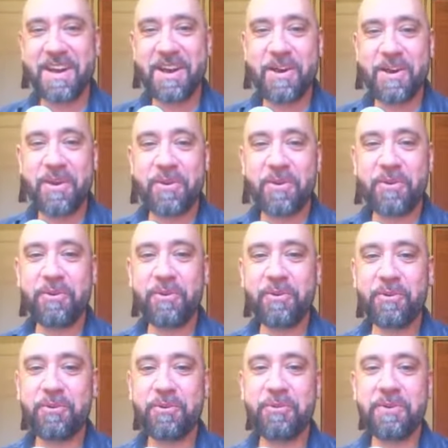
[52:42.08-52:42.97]

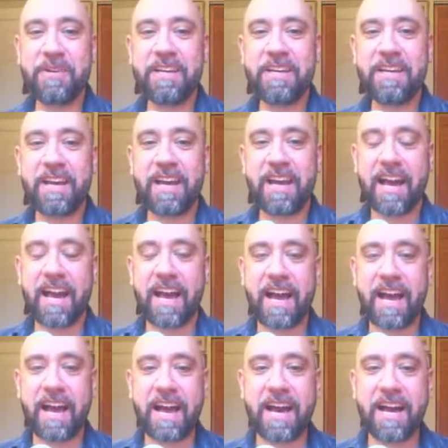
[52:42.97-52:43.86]
who
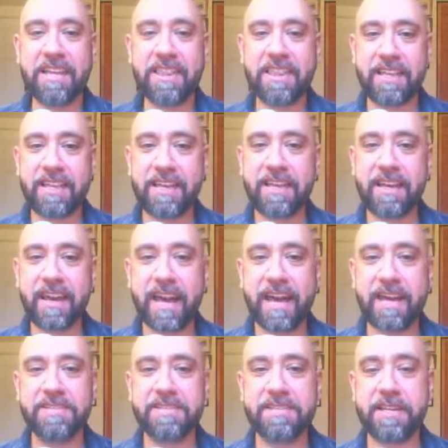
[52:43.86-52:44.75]
I think
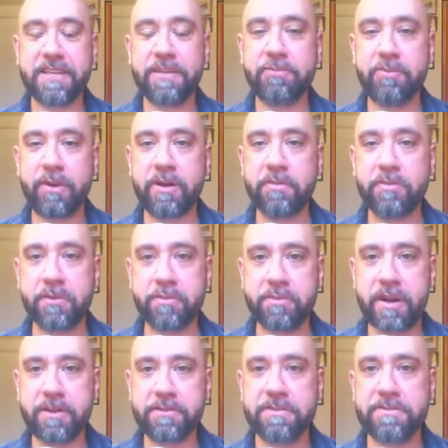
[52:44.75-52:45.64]
has an incredible
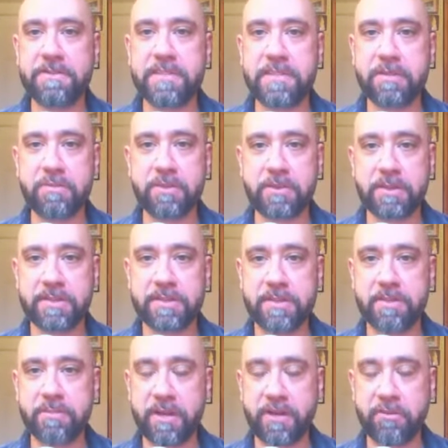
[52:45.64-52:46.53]
amount of
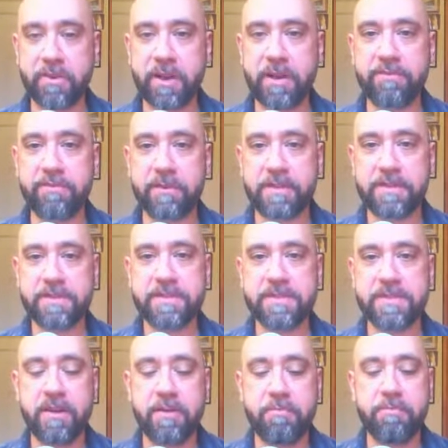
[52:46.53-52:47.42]
symbolism and
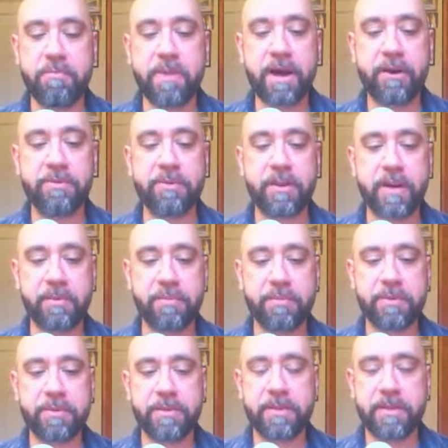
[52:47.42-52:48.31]
reference bound
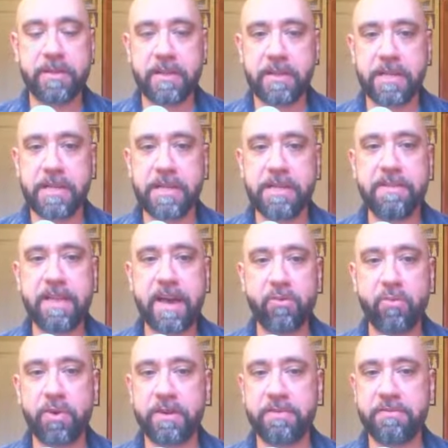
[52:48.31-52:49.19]
up in
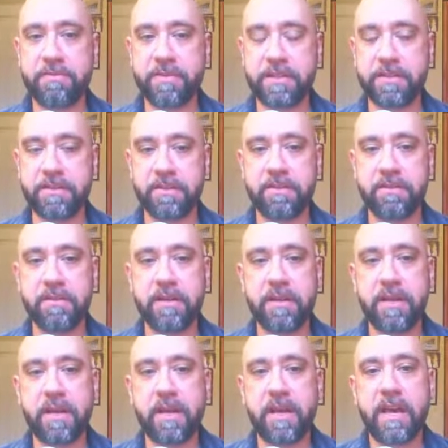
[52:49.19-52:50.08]
that one figure.
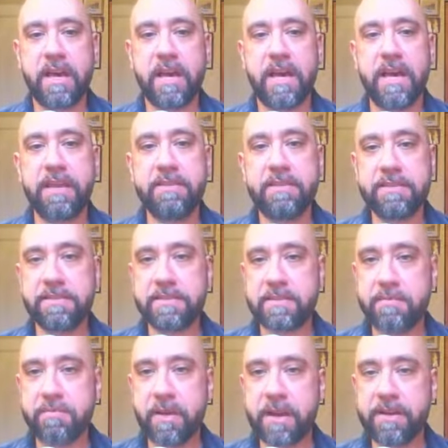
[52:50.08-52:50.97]
And this
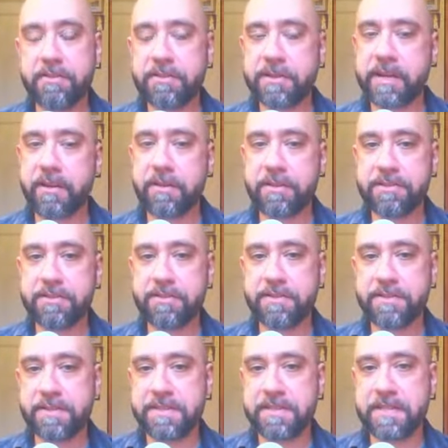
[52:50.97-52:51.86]
is a minor character
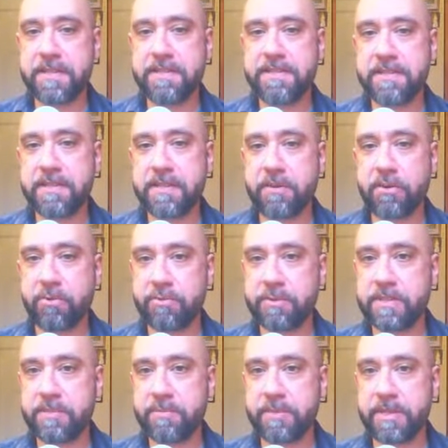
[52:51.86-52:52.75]
in the sense that he
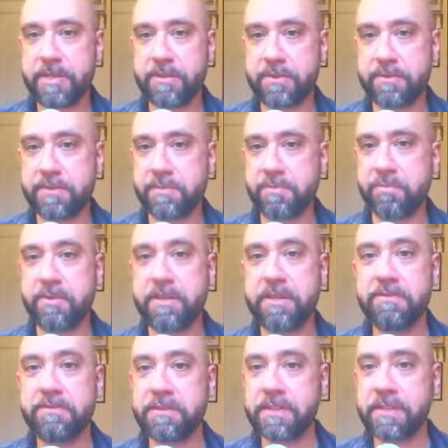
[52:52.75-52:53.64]
only appears
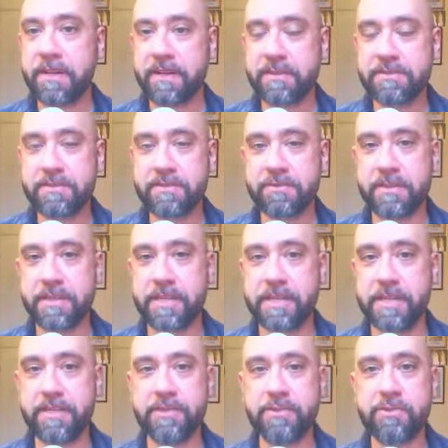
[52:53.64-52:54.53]
briefly on
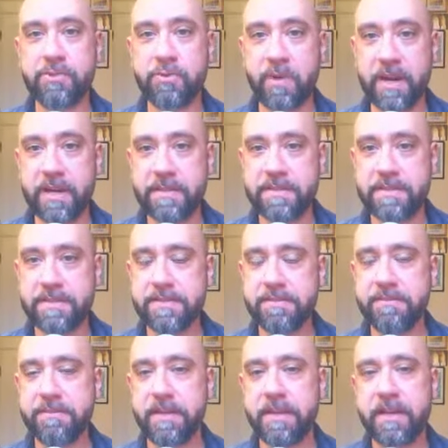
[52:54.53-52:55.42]
screen twice,
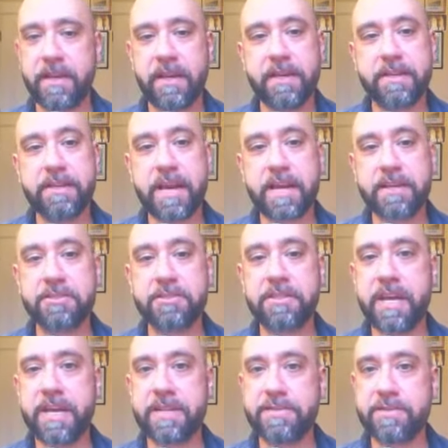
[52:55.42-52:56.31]
and he
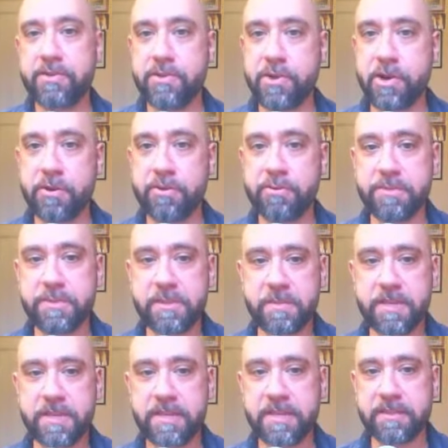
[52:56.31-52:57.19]
actually has no
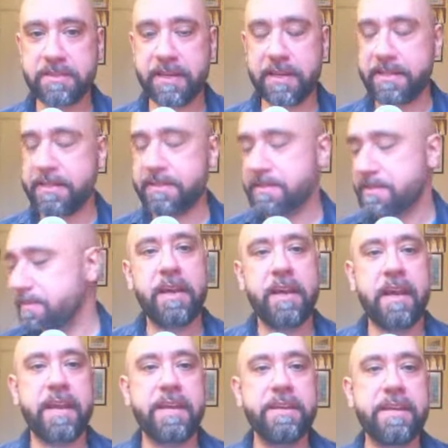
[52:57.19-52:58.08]
speaking lines.
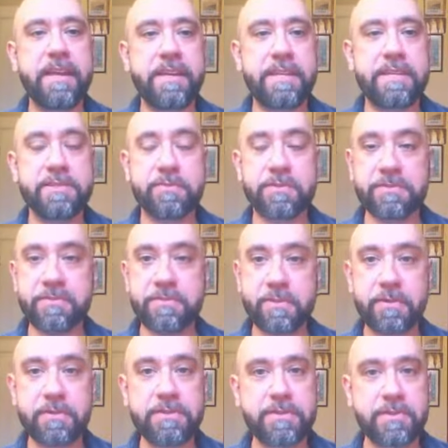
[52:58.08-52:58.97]
And yet he's
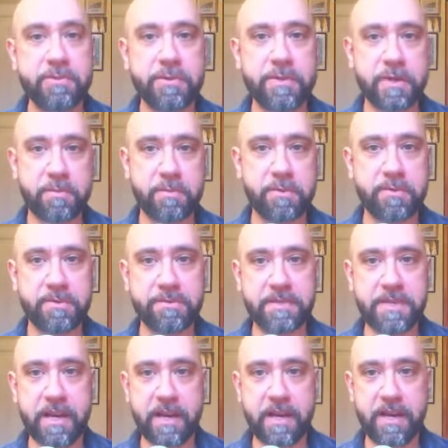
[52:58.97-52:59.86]
referred to a number of
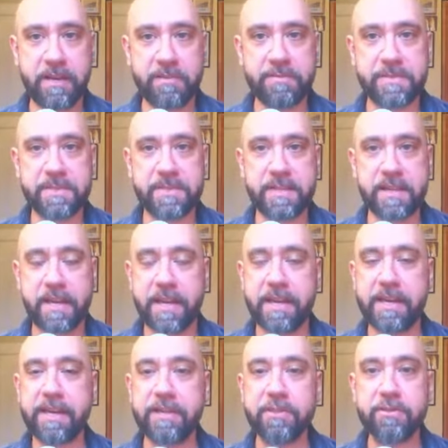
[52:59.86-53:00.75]
times
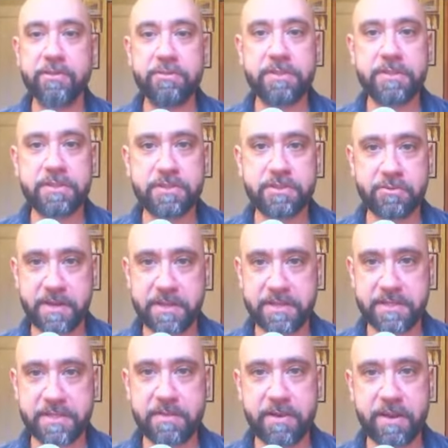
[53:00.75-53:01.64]
and alluded to
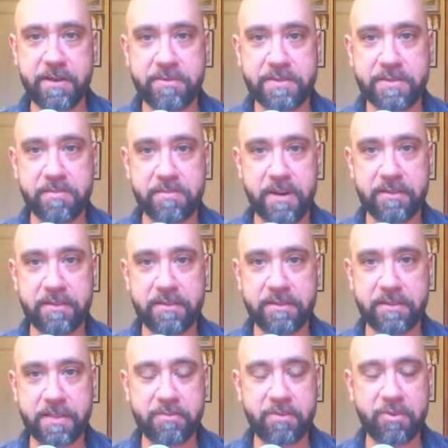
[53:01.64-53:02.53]
as somehow
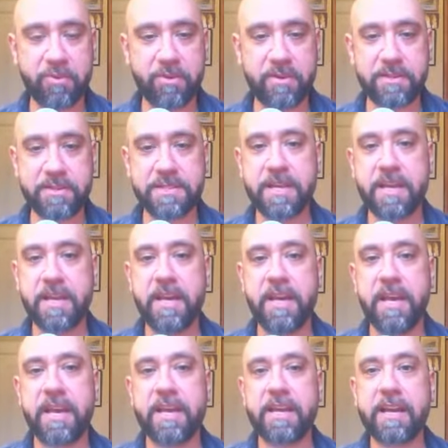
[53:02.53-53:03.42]
symbolically important,
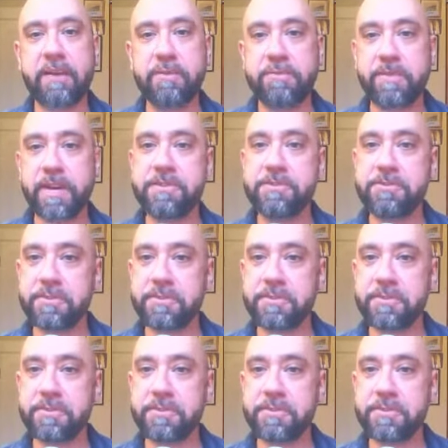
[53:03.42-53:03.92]
and I would venture to